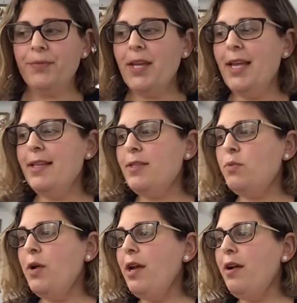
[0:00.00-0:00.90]
It's
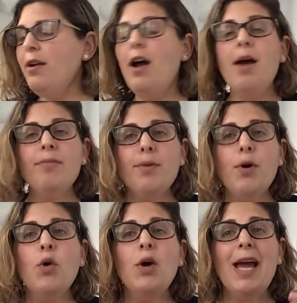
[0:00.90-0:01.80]
where the
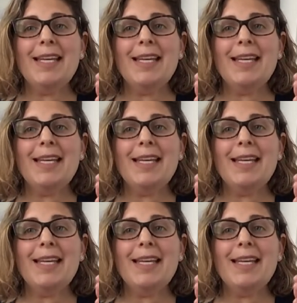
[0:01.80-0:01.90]
bow